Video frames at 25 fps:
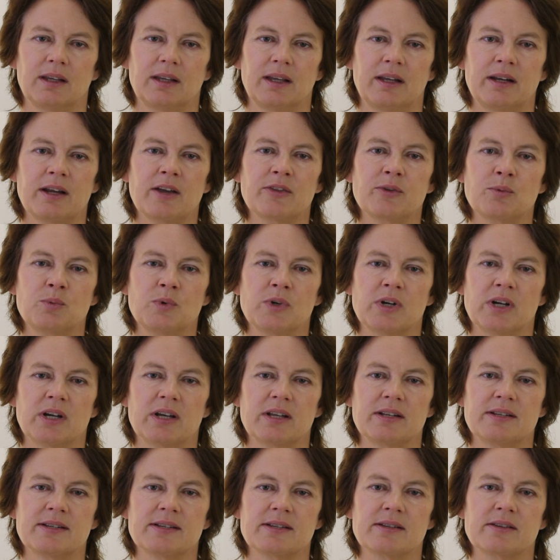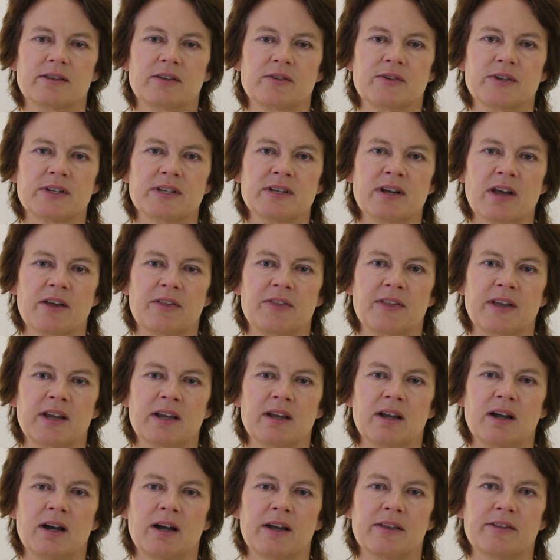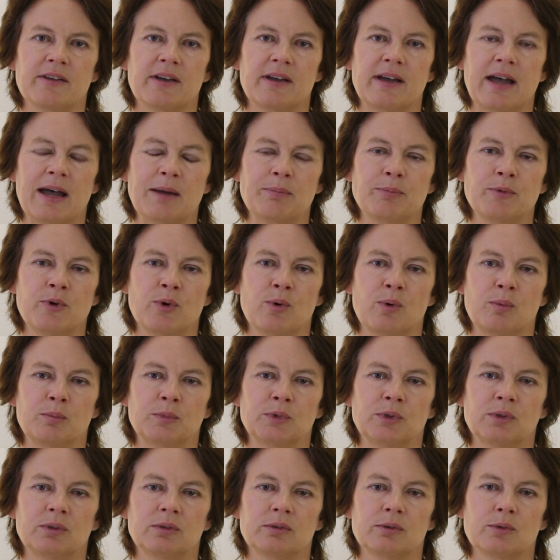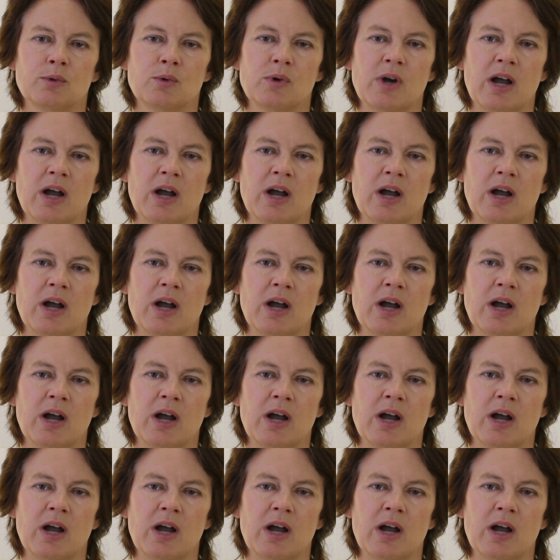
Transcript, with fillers: In other words, there is nothing either abnormal or